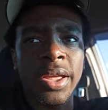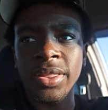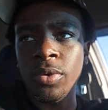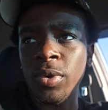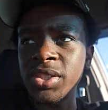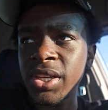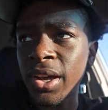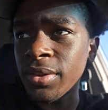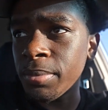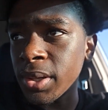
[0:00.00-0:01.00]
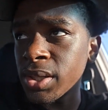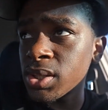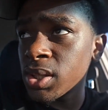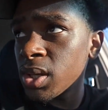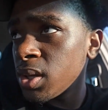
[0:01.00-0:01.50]
like they're renting out the
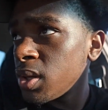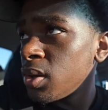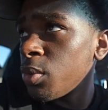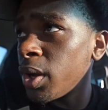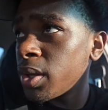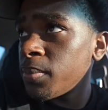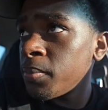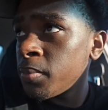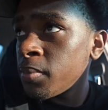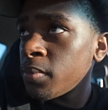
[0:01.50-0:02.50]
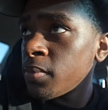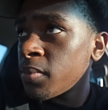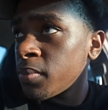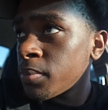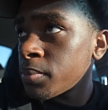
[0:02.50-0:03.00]
place. What? We're
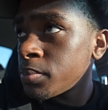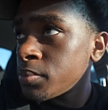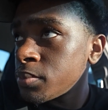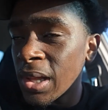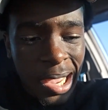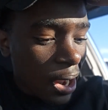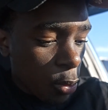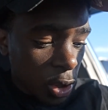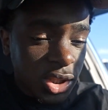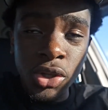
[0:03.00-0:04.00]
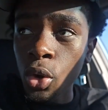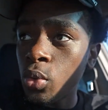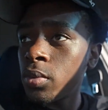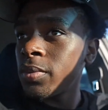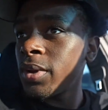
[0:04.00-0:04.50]
basically gonna do it. I got work to
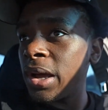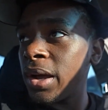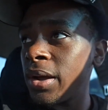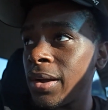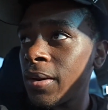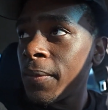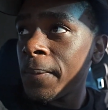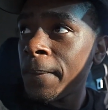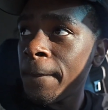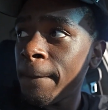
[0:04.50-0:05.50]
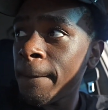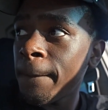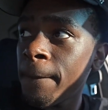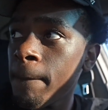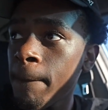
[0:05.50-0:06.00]
do. So you're not
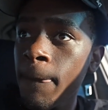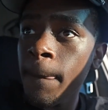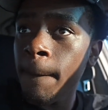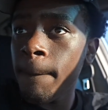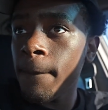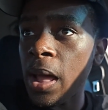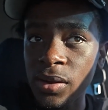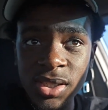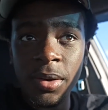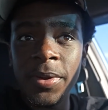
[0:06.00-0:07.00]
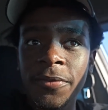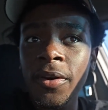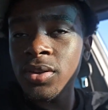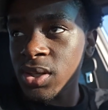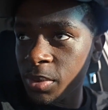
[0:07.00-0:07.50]
on. You're never not playing. I'll sub in
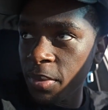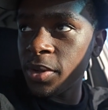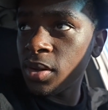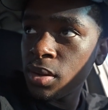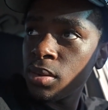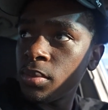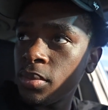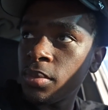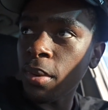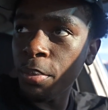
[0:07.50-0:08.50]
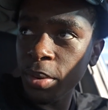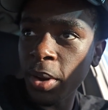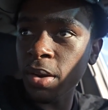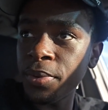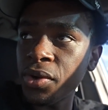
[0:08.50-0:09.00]
first. I'm coming. I'm gonna bring
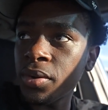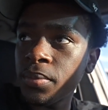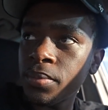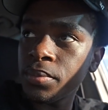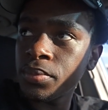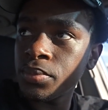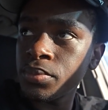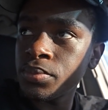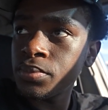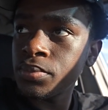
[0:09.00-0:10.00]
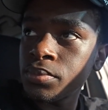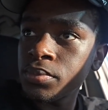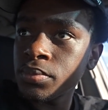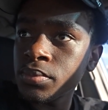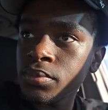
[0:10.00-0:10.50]
my computer. We're not subbing. What
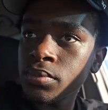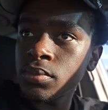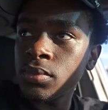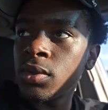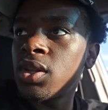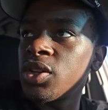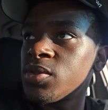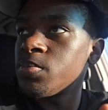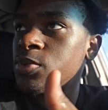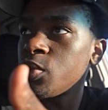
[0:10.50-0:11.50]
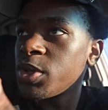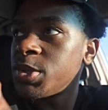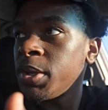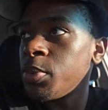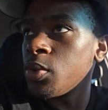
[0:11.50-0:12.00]
do you mean subbing? There's too much
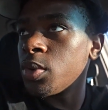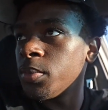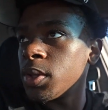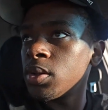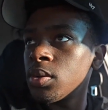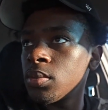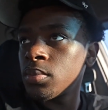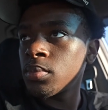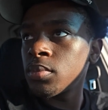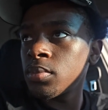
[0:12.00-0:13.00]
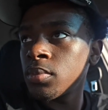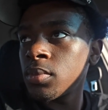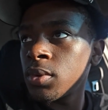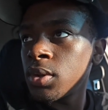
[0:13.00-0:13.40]
people. What do you mean? We're playing with